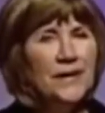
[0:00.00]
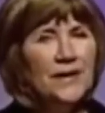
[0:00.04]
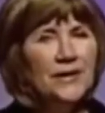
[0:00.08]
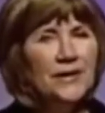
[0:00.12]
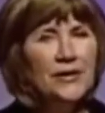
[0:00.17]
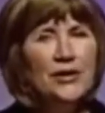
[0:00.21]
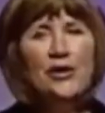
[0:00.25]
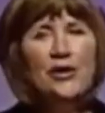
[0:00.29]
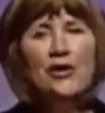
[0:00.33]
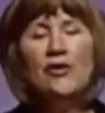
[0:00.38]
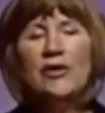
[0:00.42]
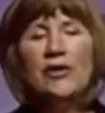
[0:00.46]

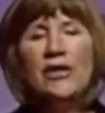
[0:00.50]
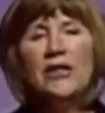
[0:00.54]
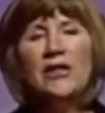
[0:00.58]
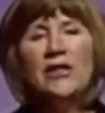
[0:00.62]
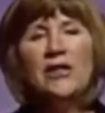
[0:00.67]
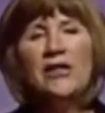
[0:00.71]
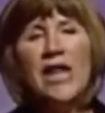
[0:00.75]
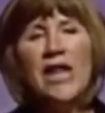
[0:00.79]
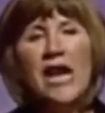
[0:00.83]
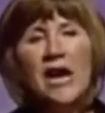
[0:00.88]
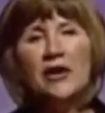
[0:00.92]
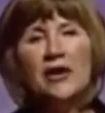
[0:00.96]
Do you know the
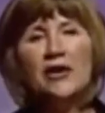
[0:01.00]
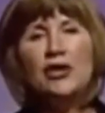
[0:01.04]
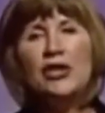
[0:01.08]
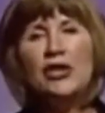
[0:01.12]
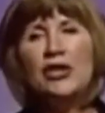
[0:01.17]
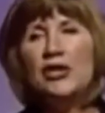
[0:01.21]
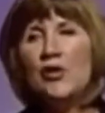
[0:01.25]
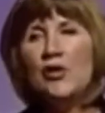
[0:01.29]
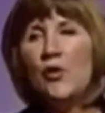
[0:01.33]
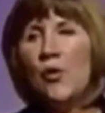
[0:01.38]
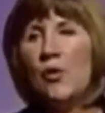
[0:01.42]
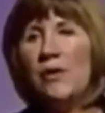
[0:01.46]

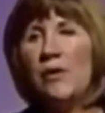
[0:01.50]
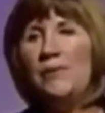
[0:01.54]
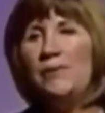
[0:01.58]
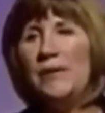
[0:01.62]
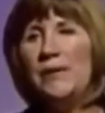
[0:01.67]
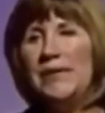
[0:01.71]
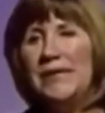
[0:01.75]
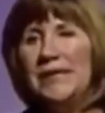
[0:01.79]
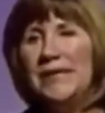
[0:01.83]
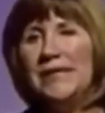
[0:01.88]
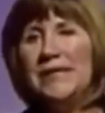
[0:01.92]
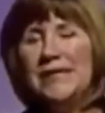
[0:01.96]
largest growing
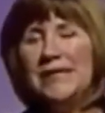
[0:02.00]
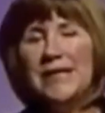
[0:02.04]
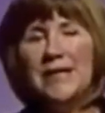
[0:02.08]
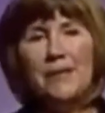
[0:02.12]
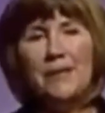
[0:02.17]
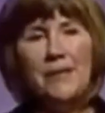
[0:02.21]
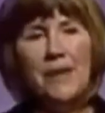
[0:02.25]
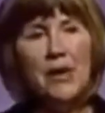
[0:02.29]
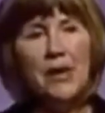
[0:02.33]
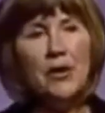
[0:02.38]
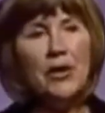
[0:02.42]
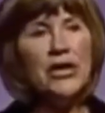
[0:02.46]
business in
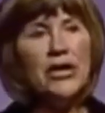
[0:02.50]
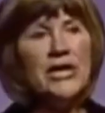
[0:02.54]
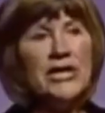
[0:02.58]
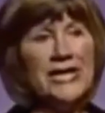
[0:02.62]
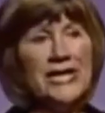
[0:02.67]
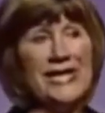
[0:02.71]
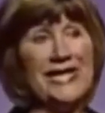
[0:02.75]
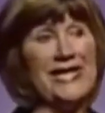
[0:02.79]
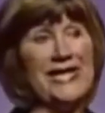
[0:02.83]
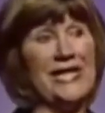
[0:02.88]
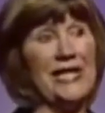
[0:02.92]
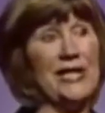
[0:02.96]
America
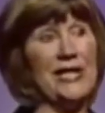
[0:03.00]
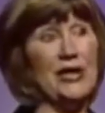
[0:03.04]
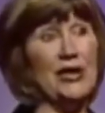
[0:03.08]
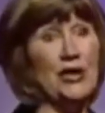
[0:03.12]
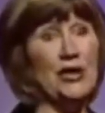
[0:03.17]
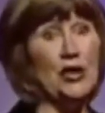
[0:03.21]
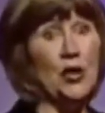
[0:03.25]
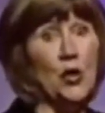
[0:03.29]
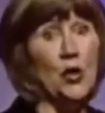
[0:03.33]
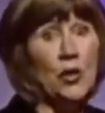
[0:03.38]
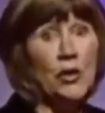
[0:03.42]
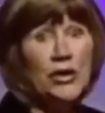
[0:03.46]
is
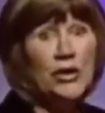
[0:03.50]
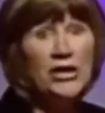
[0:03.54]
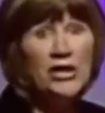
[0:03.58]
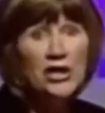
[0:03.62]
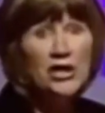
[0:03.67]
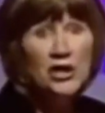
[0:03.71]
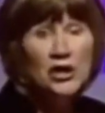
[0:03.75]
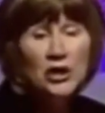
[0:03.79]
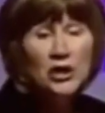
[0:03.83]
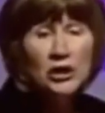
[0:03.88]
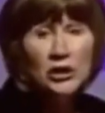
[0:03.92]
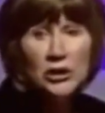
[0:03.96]

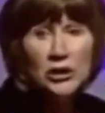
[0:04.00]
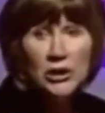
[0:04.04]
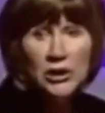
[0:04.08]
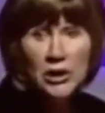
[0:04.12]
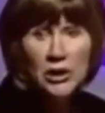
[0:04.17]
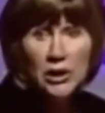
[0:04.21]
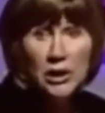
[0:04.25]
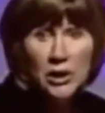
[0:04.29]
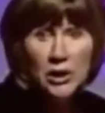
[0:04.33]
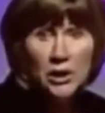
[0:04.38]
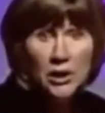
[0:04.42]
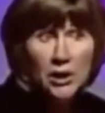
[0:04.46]
storage?
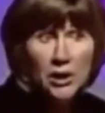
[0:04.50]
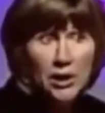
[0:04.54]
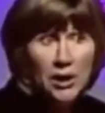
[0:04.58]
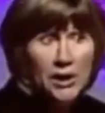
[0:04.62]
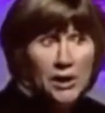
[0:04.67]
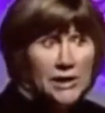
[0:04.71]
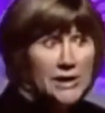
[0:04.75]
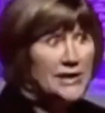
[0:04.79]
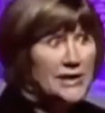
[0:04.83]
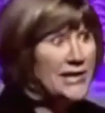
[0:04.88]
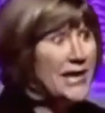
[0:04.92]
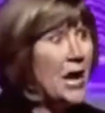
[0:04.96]

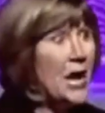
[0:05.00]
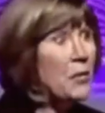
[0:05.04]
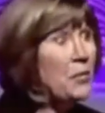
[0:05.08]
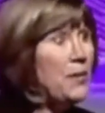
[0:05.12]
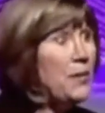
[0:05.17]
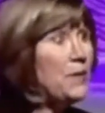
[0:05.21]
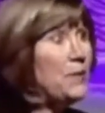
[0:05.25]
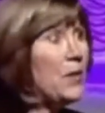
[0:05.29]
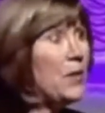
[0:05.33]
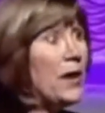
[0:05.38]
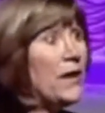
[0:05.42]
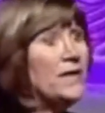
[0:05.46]
Because now
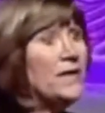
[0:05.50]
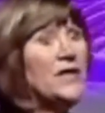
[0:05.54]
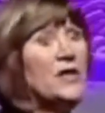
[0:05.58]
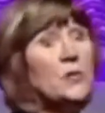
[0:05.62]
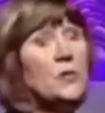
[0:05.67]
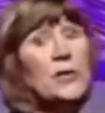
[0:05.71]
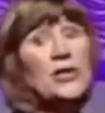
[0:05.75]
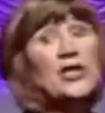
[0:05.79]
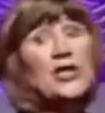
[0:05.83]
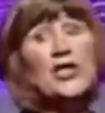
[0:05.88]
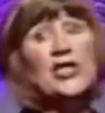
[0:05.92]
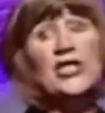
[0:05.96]
people have so
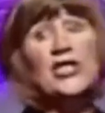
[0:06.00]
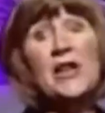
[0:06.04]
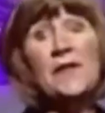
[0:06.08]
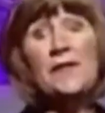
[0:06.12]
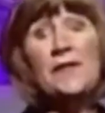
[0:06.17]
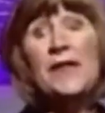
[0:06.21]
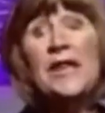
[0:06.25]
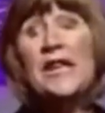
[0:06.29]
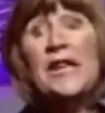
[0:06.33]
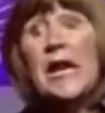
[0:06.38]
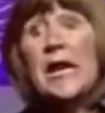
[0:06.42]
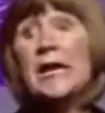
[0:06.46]
much
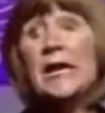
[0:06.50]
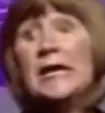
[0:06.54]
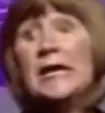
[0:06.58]
stuff, they got to